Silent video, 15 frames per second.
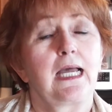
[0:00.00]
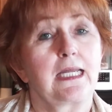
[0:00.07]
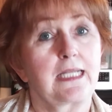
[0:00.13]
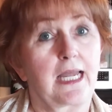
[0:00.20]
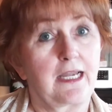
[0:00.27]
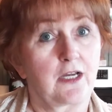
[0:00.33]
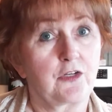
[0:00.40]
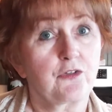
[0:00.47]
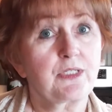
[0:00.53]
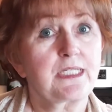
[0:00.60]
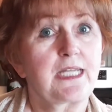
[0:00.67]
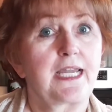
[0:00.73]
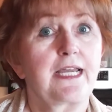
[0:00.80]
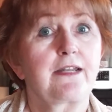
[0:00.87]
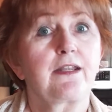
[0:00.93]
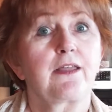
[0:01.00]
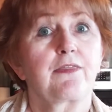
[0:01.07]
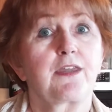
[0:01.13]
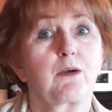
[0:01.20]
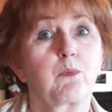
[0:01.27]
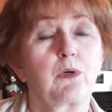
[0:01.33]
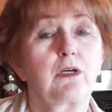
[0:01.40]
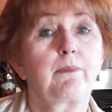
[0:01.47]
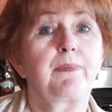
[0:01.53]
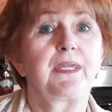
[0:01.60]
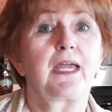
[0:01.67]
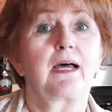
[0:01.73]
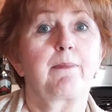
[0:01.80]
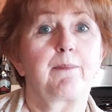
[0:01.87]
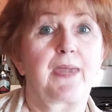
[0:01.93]
And I understand there will
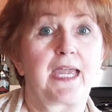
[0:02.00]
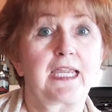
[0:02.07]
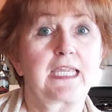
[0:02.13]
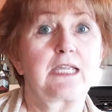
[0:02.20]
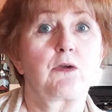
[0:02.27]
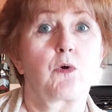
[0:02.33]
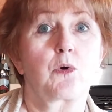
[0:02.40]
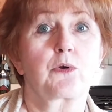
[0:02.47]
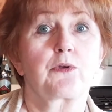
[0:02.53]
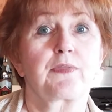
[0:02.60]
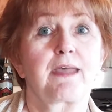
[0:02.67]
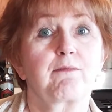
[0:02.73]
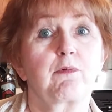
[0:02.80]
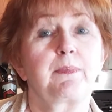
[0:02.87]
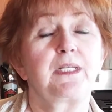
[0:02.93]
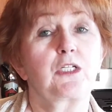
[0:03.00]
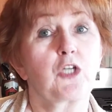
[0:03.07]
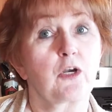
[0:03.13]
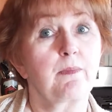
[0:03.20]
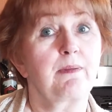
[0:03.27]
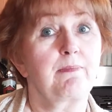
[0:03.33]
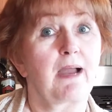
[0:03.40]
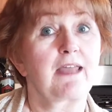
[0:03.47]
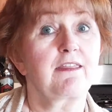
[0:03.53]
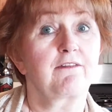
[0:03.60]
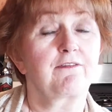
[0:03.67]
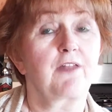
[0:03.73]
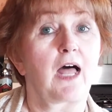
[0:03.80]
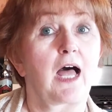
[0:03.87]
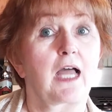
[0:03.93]
be a pecking order that will be determined by the
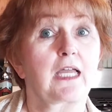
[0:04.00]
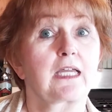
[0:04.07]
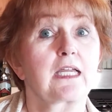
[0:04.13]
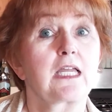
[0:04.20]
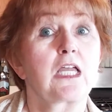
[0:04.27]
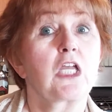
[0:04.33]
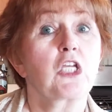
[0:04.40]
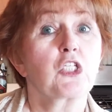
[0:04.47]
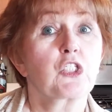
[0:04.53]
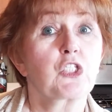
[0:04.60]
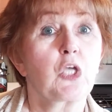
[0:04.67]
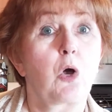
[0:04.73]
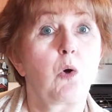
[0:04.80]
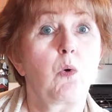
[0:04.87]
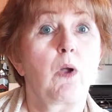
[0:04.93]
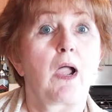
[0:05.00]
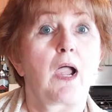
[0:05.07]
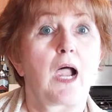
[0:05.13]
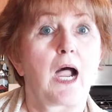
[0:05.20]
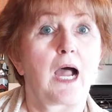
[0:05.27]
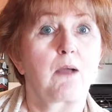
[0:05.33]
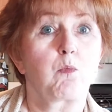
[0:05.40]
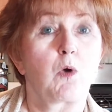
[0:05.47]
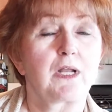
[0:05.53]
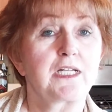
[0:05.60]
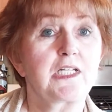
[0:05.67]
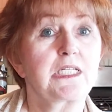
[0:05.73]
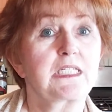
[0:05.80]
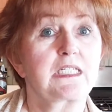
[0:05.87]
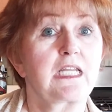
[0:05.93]
flock. So I wanted
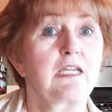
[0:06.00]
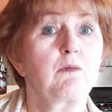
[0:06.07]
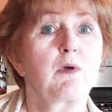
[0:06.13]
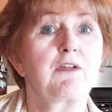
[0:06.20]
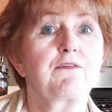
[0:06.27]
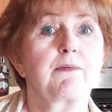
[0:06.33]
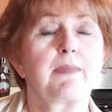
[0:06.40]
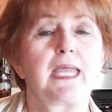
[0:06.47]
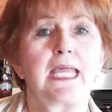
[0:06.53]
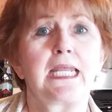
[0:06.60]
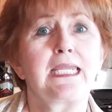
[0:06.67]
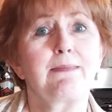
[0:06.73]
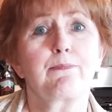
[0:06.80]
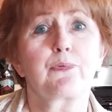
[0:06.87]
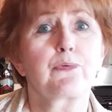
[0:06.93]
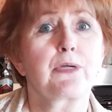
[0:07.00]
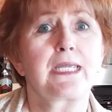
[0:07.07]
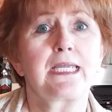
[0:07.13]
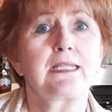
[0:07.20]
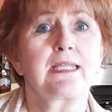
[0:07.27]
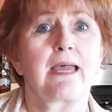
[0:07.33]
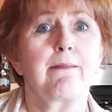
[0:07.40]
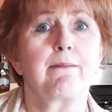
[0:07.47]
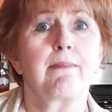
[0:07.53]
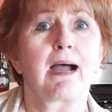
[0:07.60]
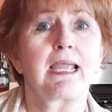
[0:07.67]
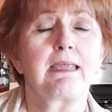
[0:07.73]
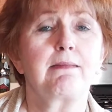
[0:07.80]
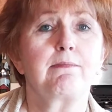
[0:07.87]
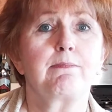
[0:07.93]
to stay away from any breed that
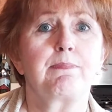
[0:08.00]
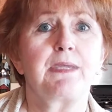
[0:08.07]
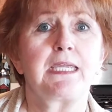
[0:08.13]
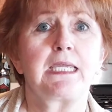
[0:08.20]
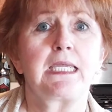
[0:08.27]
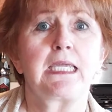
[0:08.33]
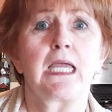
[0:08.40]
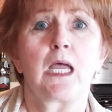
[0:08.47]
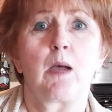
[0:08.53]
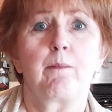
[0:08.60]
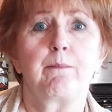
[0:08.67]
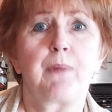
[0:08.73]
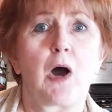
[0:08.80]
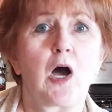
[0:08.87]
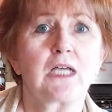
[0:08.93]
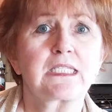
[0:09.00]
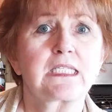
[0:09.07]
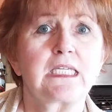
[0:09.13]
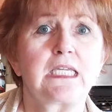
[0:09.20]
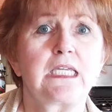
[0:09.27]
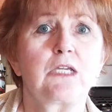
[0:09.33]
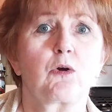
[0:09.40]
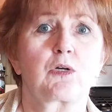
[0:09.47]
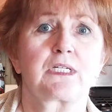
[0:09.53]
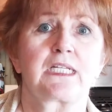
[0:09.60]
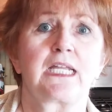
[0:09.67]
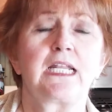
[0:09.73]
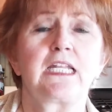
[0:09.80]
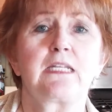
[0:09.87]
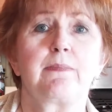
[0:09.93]
might be bossy or
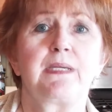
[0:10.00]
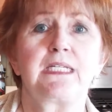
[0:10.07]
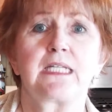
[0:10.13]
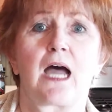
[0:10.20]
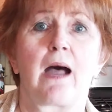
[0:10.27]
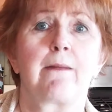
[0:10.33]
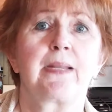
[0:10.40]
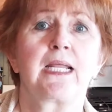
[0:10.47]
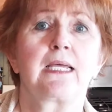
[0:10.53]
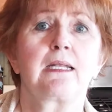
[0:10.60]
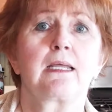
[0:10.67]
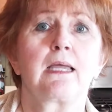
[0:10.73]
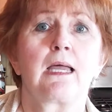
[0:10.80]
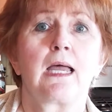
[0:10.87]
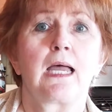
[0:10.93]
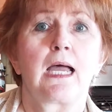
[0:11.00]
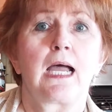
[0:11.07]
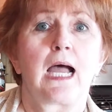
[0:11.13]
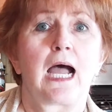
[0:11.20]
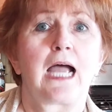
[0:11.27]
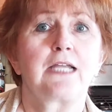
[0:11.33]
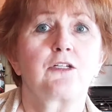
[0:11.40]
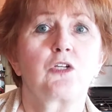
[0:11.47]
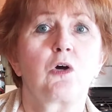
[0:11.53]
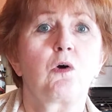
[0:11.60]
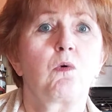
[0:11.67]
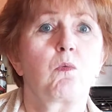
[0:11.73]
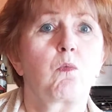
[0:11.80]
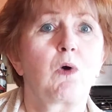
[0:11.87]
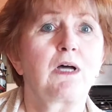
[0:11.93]
tended to be dominant. I
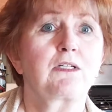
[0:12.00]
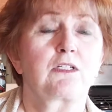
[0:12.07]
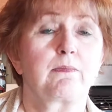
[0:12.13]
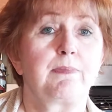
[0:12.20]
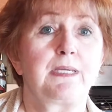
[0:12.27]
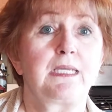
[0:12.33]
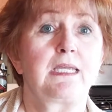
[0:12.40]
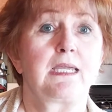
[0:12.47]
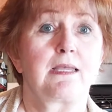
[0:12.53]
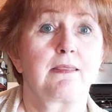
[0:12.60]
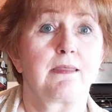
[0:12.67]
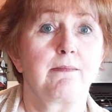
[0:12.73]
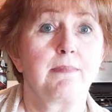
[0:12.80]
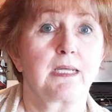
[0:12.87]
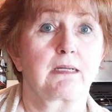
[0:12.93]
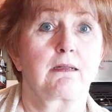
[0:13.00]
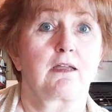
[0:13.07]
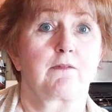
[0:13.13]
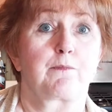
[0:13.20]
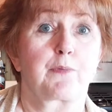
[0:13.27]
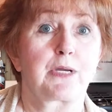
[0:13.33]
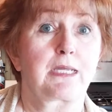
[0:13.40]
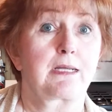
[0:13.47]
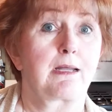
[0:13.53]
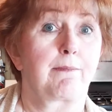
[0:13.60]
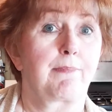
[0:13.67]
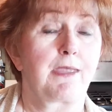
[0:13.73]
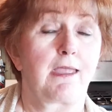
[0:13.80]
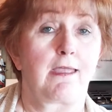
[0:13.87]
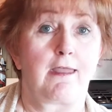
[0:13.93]
don't want to be in the middle of breaking
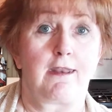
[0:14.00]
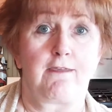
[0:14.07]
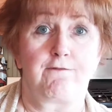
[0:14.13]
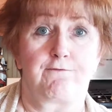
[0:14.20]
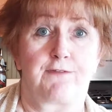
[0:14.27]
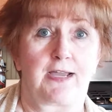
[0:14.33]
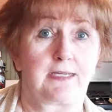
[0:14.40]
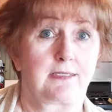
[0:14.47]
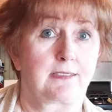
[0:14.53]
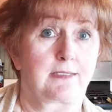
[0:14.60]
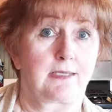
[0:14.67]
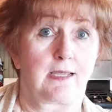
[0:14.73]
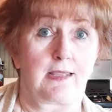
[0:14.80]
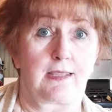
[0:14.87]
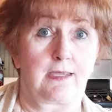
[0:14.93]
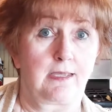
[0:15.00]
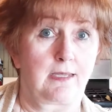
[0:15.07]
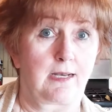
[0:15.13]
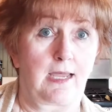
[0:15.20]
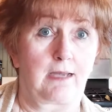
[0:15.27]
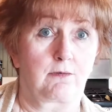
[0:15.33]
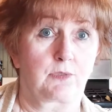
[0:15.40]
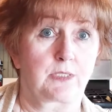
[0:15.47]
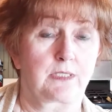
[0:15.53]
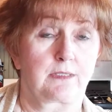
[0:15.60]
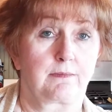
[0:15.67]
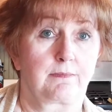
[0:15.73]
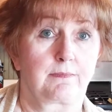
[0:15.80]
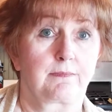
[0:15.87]
up any fights in the hen house.